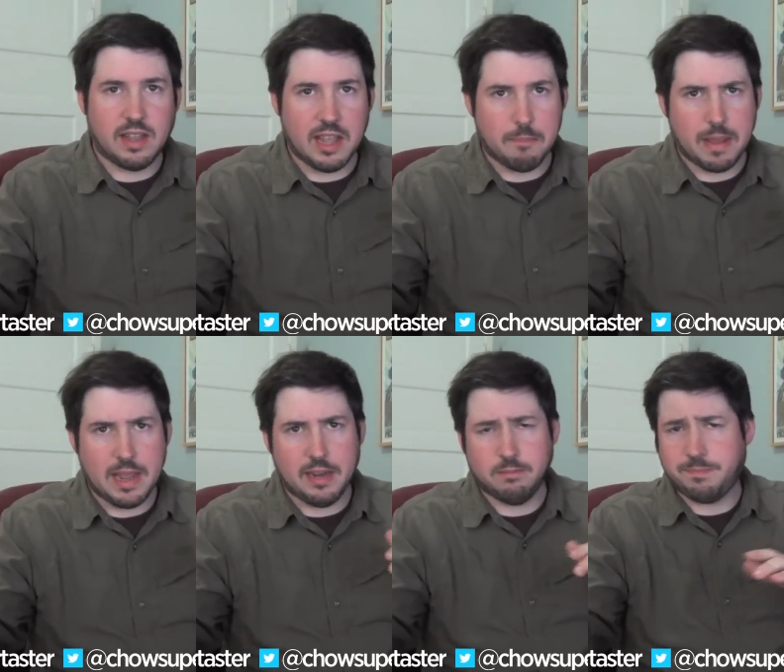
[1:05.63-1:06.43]

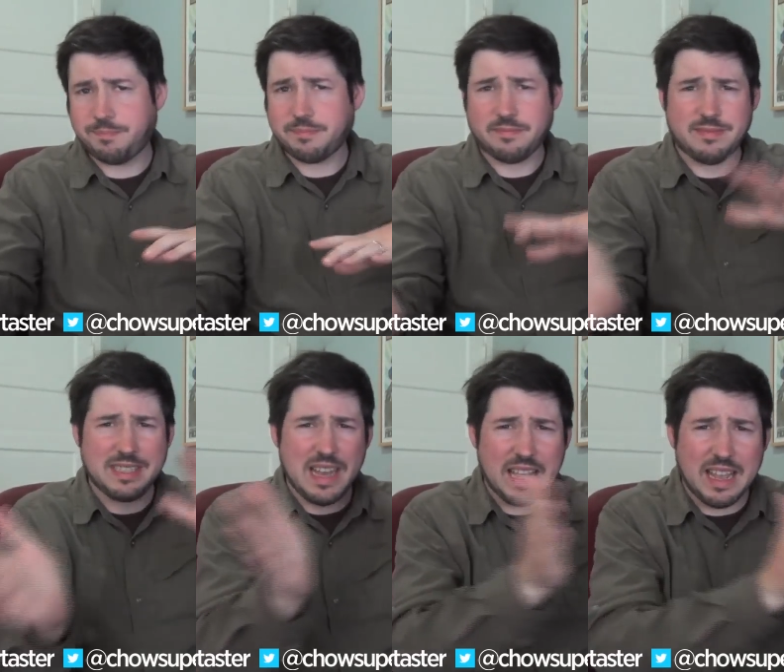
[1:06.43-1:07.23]
campaign.
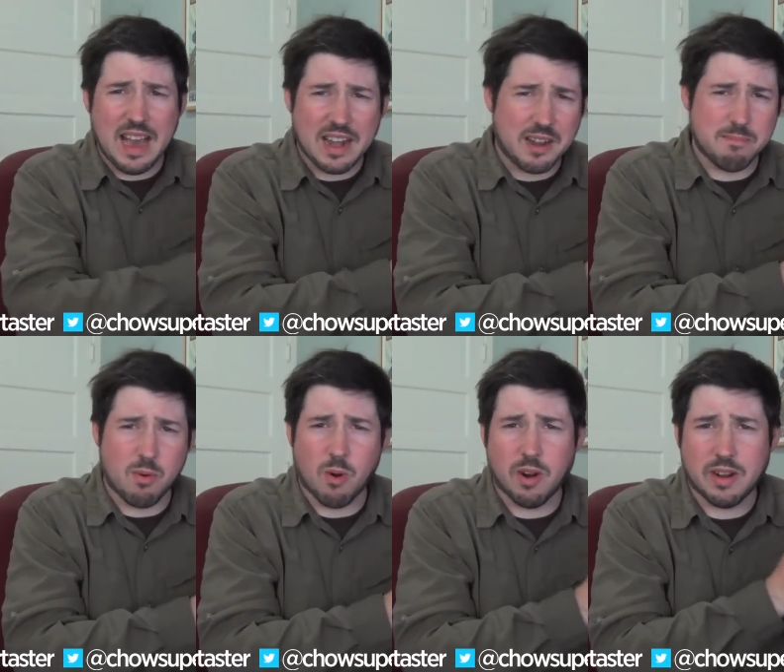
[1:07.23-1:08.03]
I got on
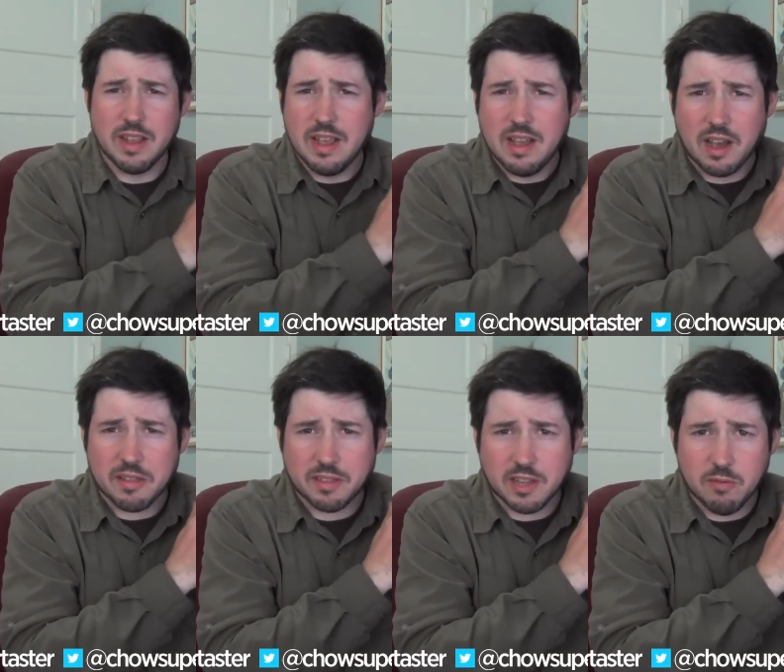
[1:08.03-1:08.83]
board. I
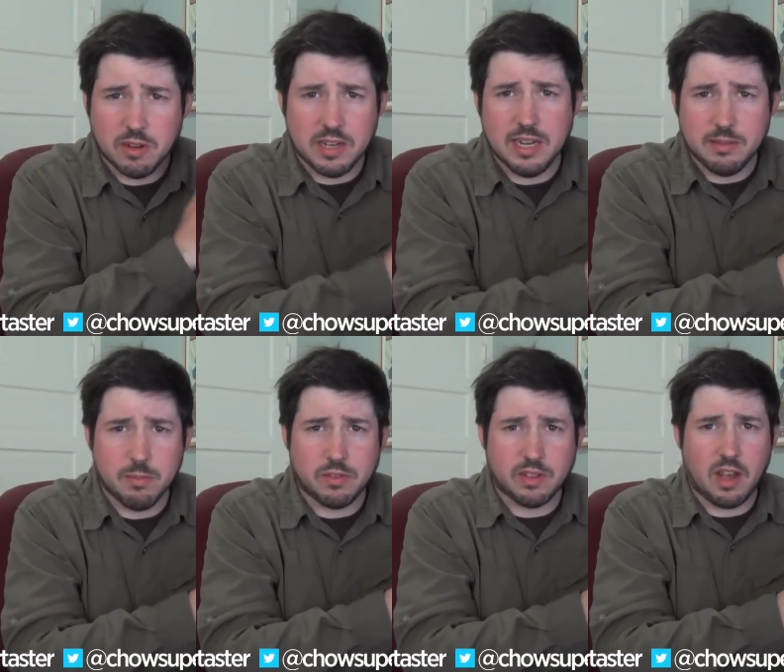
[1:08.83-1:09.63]
thought they'd redeem
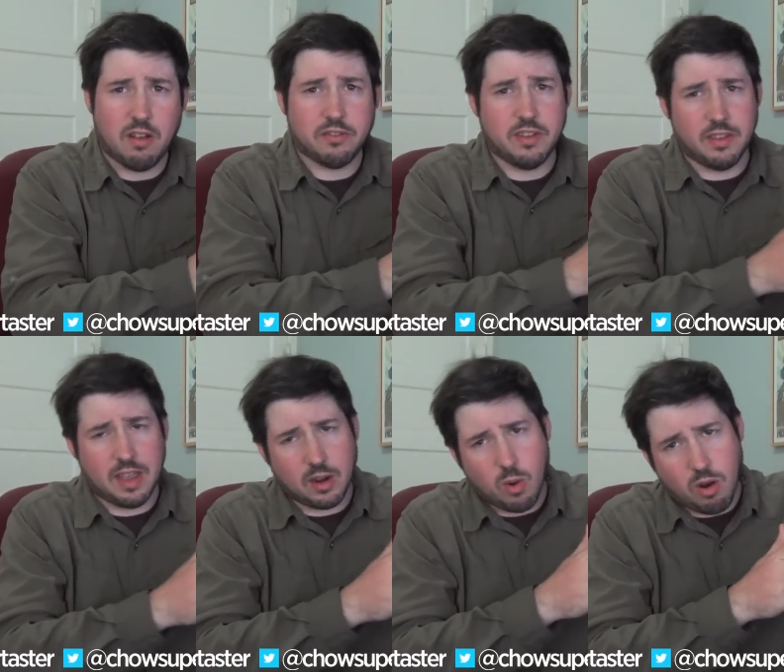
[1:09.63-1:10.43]
themselves and
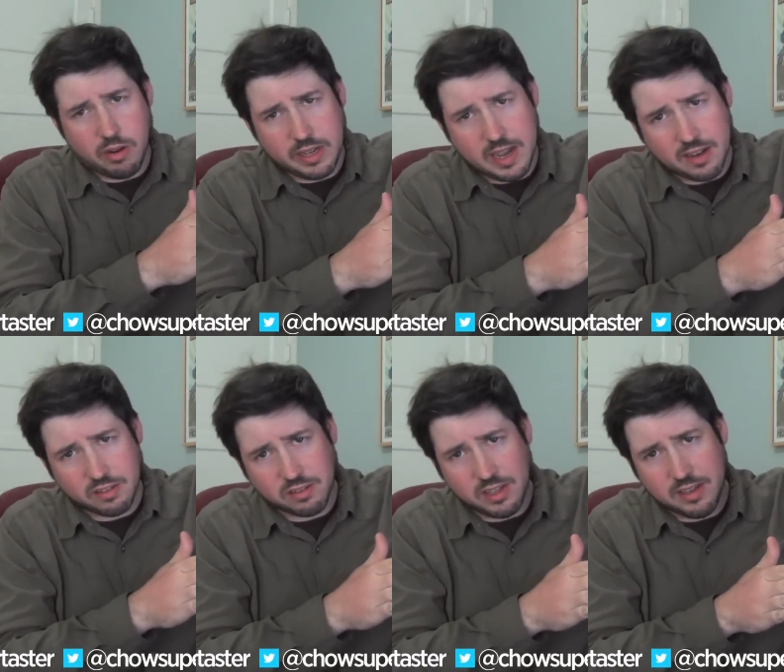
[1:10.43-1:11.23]
that quality kind of
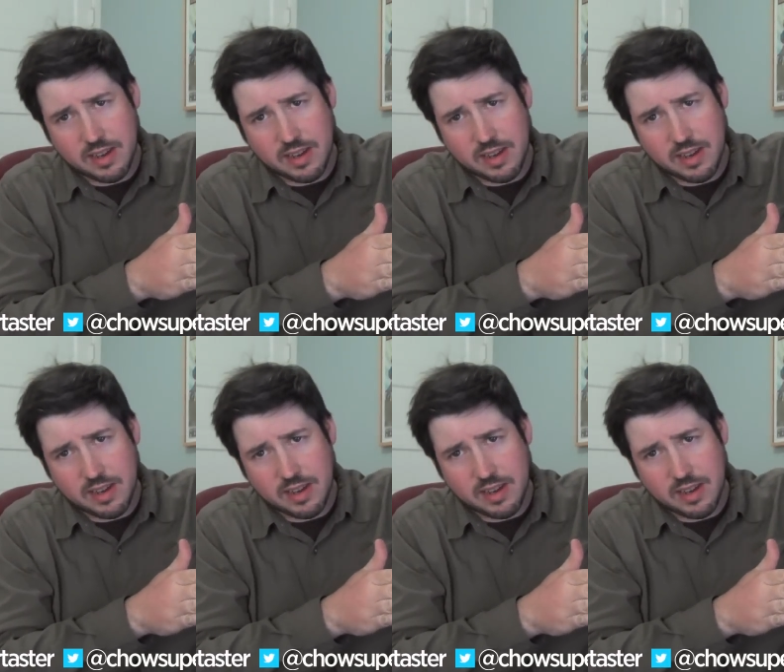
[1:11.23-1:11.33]
slid